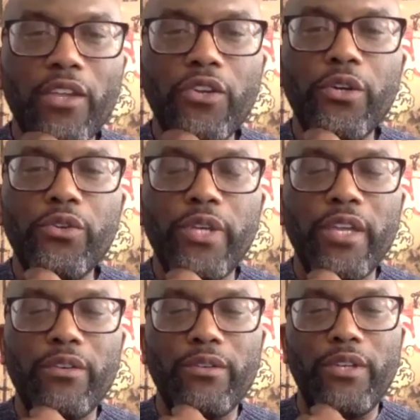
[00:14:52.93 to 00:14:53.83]
you
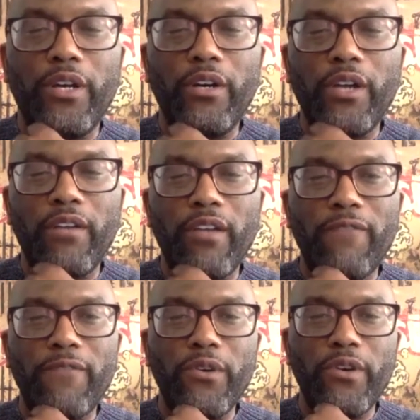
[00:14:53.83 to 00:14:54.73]
get
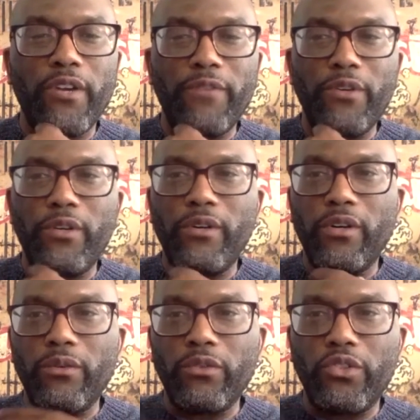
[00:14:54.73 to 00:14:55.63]
if you're
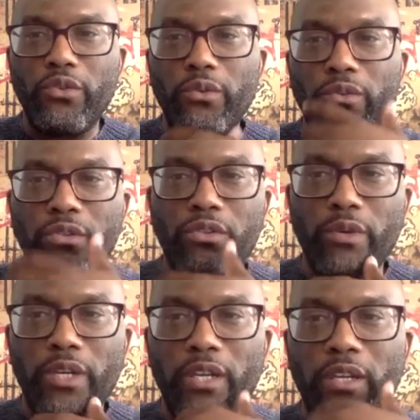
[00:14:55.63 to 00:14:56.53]
2 to
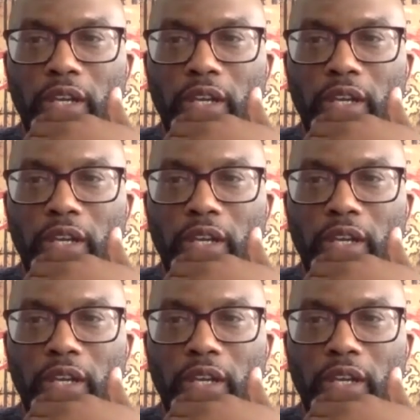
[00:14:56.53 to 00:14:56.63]
3,